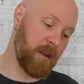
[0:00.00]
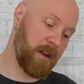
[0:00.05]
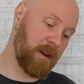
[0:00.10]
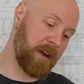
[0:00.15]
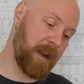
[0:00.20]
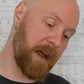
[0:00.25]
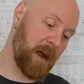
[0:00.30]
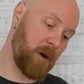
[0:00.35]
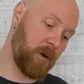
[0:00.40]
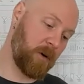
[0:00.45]

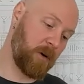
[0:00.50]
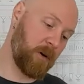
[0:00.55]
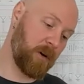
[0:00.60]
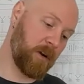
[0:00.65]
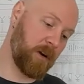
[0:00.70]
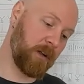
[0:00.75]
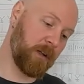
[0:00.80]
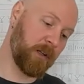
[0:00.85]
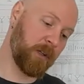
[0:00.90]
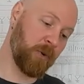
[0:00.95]
Now,
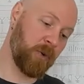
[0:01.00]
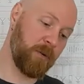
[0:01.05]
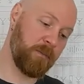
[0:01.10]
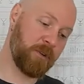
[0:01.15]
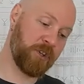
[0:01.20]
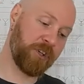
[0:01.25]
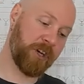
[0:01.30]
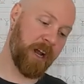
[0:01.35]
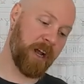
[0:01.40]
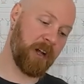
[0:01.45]
Louis
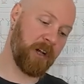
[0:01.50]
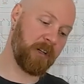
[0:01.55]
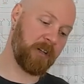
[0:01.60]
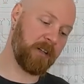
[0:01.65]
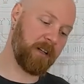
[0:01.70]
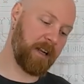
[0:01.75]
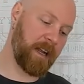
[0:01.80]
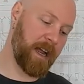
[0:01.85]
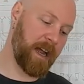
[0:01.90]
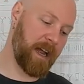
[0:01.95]

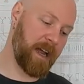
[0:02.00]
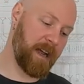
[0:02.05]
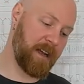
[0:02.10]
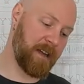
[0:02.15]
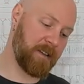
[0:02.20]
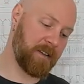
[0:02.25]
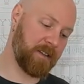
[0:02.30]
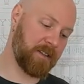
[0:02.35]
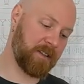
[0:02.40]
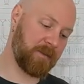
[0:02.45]
Michel
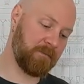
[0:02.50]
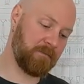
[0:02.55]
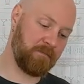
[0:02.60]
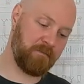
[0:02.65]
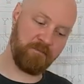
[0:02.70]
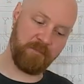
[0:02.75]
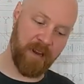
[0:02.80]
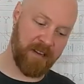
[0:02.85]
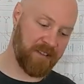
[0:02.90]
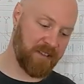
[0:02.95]
has
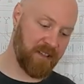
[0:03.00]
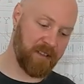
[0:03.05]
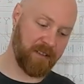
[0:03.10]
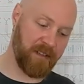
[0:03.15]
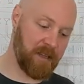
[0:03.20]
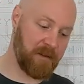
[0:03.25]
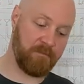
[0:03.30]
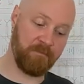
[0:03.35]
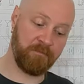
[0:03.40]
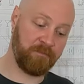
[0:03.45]

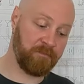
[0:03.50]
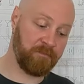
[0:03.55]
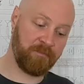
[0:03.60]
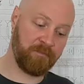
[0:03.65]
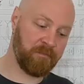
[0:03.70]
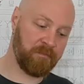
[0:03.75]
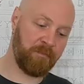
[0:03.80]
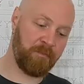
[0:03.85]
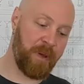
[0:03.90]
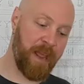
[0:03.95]
basically
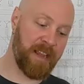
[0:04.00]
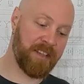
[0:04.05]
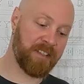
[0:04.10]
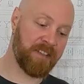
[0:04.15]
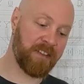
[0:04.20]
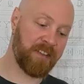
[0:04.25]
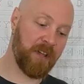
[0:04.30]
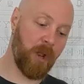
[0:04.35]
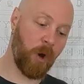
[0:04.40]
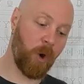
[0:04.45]

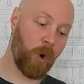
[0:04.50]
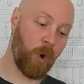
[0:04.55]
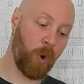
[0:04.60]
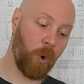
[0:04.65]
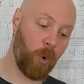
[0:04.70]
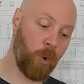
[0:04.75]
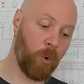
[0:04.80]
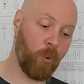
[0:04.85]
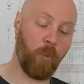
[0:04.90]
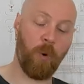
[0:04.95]
based their
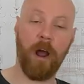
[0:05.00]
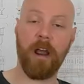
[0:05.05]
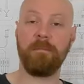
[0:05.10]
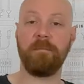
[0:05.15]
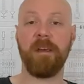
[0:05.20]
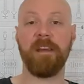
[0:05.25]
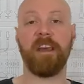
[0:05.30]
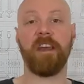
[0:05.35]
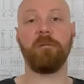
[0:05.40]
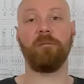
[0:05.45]
whole
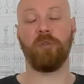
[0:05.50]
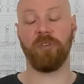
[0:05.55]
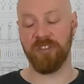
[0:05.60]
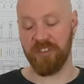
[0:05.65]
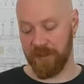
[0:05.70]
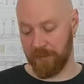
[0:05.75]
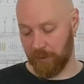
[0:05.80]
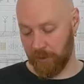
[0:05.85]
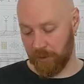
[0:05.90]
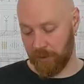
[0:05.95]
winemaking
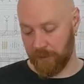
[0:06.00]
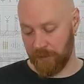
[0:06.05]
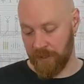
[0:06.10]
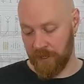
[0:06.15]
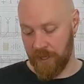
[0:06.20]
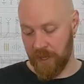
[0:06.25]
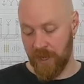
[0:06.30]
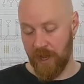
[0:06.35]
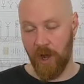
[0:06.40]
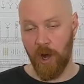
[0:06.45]
principle
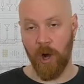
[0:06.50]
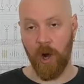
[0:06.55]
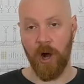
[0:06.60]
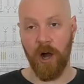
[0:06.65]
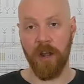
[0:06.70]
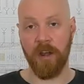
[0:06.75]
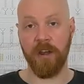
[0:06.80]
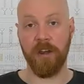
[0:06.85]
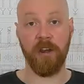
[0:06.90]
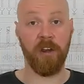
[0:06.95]

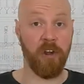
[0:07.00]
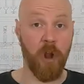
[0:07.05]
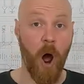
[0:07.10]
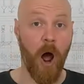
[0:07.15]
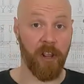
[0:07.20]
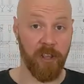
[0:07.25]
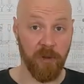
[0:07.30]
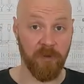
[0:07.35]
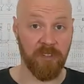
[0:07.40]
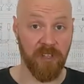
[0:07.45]
on
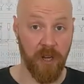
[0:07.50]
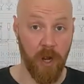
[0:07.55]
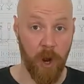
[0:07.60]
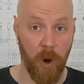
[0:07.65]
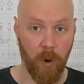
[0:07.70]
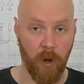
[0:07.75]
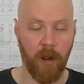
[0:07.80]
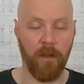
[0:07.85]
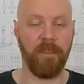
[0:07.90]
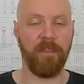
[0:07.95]
not using
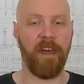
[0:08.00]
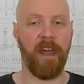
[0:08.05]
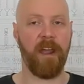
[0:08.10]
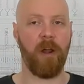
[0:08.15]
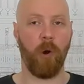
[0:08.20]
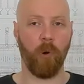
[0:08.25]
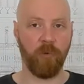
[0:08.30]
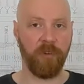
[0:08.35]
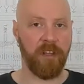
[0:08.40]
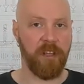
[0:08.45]
oak. They
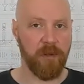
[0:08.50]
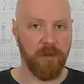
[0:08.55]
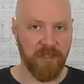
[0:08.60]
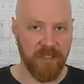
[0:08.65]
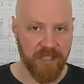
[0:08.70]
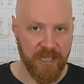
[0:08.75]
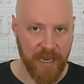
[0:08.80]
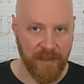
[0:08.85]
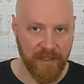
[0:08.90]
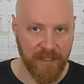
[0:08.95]
only use
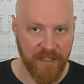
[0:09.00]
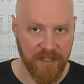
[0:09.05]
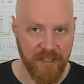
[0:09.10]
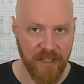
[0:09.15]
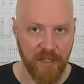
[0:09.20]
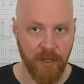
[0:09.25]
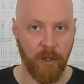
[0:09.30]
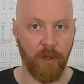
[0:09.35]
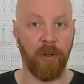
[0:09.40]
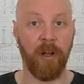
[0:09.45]
stainless
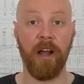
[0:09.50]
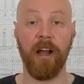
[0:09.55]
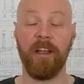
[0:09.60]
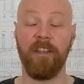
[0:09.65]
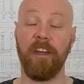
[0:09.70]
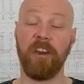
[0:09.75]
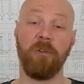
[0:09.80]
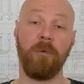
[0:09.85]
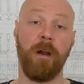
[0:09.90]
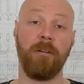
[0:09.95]
steel.
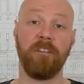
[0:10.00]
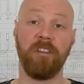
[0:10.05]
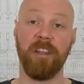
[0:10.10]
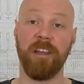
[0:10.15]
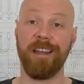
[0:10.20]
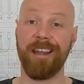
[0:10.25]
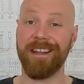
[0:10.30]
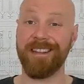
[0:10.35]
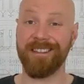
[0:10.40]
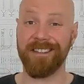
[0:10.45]
They do
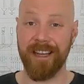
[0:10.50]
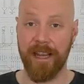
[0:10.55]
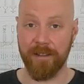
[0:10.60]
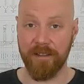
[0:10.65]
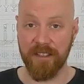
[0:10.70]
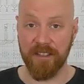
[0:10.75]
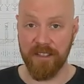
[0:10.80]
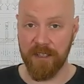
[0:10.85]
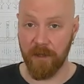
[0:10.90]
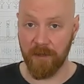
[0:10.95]
everything in
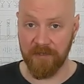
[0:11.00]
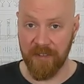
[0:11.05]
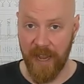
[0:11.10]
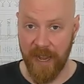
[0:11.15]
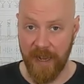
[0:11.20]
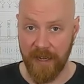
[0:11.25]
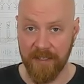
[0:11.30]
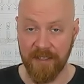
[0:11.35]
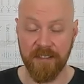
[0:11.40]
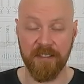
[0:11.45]
stainless steel
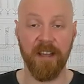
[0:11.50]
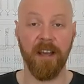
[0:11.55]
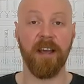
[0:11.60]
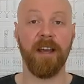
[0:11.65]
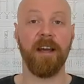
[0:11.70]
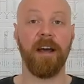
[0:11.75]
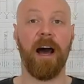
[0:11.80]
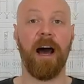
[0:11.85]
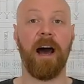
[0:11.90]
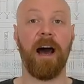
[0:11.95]
tanks.
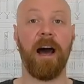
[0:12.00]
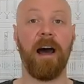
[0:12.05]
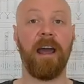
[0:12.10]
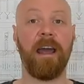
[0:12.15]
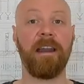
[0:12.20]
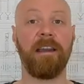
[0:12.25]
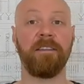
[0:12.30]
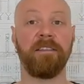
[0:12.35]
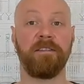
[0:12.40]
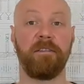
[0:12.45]
Uh,
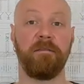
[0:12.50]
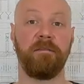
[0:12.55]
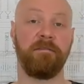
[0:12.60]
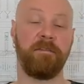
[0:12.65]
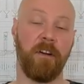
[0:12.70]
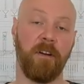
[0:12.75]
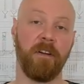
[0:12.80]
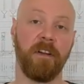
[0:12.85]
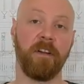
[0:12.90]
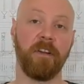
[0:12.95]
it is
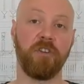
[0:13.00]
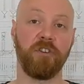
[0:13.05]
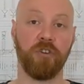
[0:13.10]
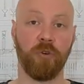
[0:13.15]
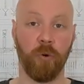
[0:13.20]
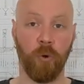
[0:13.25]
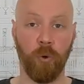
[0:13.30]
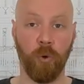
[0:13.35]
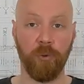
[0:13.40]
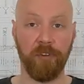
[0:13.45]
very
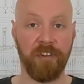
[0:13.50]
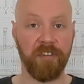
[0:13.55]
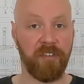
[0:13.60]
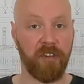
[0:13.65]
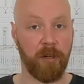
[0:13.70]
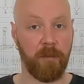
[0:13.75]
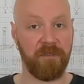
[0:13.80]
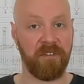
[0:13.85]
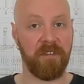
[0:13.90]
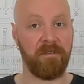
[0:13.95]
controlled in
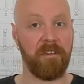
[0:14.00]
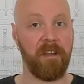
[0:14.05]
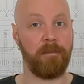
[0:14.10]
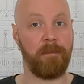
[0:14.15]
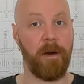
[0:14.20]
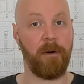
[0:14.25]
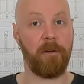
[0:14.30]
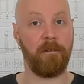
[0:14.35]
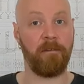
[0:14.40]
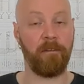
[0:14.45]
terms of the
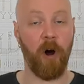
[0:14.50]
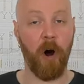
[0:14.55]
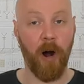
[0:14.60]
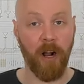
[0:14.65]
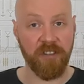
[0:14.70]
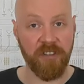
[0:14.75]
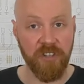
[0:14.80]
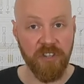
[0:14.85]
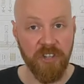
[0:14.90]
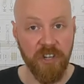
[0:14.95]
amount of
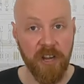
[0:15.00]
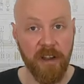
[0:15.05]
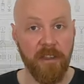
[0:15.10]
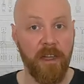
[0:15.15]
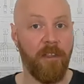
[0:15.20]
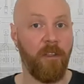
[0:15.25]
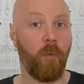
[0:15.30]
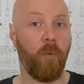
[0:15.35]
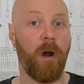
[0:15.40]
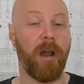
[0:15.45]
oxygen that
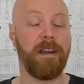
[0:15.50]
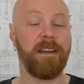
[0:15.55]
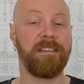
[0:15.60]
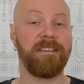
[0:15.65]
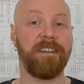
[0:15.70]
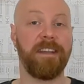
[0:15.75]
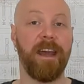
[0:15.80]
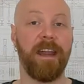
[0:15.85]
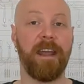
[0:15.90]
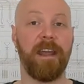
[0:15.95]
the wine is
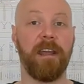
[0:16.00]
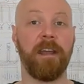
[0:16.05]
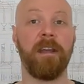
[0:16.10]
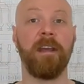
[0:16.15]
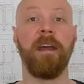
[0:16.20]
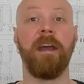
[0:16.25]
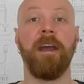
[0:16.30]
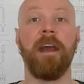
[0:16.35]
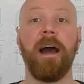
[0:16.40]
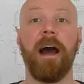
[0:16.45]
getting
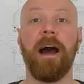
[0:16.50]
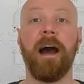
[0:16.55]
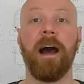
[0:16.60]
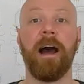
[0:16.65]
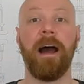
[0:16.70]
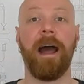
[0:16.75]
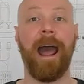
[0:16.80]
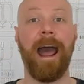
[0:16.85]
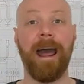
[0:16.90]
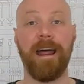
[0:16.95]

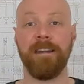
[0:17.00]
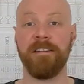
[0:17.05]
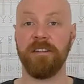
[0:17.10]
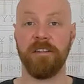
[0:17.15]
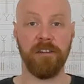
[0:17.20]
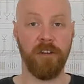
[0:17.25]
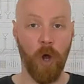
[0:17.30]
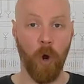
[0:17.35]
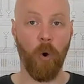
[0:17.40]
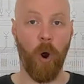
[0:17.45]
uh, and
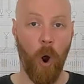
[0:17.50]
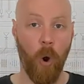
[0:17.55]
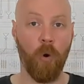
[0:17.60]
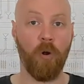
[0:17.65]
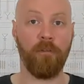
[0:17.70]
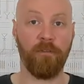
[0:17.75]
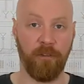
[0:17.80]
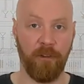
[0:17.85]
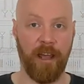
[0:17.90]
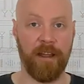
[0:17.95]
no oak
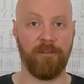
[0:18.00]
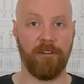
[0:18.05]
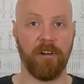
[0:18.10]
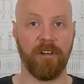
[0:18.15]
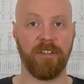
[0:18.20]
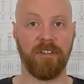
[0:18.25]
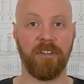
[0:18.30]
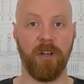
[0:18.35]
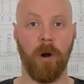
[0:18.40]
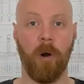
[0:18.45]
flavor.
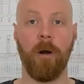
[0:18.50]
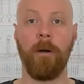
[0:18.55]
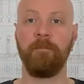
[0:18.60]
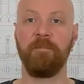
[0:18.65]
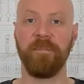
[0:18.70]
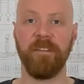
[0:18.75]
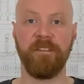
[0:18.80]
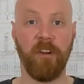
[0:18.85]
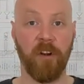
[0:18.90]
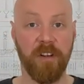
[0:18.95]
So
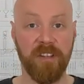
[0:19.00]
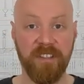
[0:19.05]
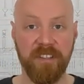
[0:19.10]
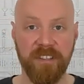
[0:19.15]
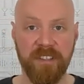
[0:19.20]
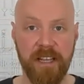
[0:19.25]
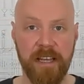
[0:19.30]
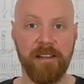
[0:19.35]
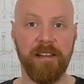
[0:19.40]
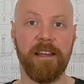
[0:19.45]
very
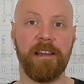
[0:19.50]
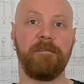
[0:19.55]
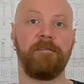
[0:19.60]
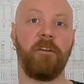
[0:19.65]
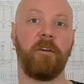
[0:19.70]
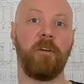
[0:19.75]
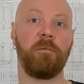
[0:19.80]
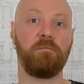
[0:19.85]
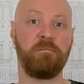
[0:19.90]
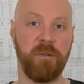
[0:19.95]
steely,
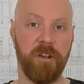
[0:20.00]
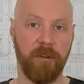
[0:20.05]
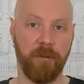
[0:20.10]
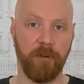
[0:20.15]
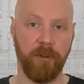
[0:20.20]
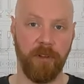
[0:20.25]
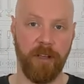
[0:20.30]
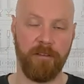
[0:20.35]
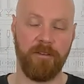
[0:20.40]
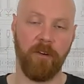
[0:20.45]
very
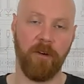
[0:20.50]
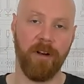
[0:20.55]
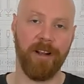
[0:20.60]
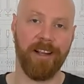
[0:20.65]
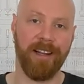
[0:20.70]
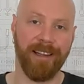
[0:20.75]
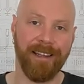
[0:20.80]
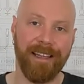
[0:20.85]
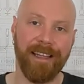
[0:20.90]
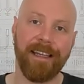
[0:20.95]
minerally, very
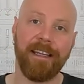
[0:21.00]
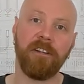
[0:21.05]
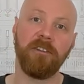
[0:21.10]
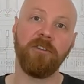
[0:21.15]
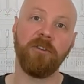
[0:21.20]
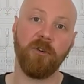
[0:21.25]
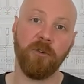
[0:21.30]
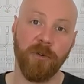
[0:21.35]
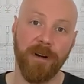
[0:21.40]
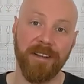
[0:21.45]
clean,
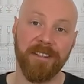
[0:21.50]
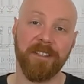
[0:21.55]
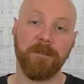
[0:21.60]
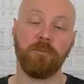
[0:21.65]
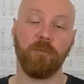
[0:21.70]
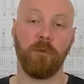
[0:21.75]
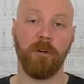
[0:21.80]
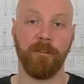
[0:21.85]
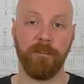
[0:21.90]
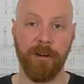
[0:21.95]
crisp,
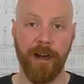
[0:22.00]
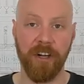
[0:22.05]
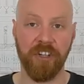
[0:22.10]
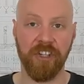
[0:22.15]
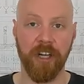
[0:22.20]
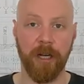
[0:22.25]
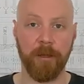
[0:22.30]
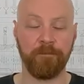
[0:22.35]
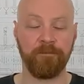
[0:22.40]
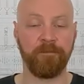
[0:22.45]

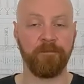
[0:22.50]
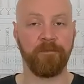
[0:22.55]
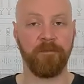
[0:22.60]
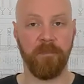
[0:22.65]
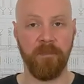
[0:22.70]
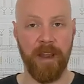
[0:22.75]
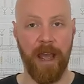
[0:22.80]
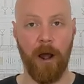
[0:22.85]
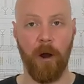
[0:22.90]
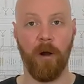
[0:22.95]
refreshing.
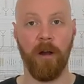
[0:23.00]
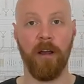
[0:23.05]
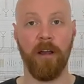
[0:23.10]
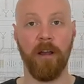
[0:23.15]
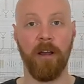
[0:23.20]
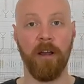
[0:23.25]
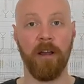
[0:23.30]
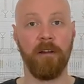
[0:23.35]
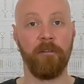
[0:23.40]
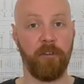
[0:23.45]
Now,
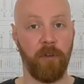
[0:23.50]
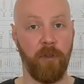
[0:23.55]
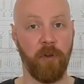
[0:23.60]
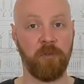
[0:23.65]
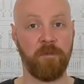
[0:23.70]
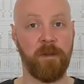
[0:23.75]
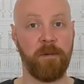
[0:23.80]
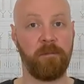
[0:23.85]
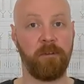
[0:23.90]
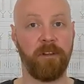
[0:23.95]
for those
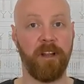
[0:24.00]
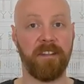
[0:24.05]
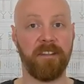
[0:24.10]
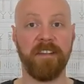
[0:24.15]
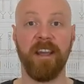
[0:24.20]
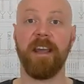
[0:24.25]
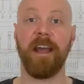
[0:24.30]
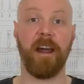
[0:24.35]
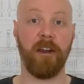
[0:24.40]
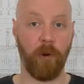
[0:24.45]
people that
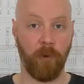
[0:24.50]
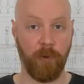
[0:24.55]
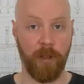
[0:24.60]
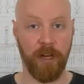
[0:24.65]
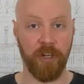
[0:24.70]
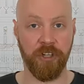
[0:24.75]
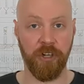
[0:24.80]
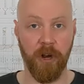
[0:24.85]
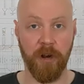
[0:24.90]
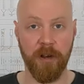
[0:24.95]
say, I don't like
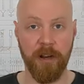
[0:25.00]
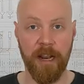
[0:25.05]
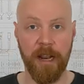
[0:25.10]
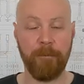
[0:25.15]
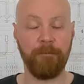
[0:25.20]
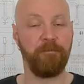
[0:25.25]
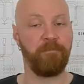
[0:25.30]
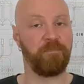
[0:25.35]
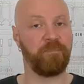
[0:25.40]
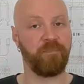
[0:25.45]
Chardonnay,
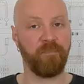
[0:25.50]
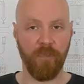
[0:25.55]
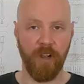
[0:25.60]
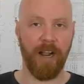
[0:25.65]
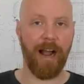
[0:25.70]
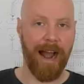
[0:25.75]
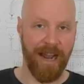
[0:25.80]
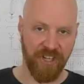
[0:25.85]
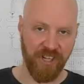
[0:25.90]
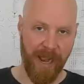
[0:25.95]

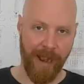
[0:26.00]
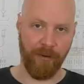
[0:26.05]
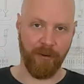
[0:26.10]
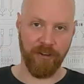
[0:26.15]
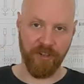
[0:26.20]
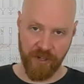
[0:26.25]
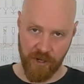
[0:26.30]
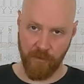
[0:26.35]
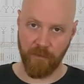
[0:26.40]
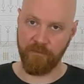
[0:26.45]
I
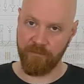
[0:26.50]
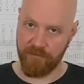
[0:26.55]
challenge you.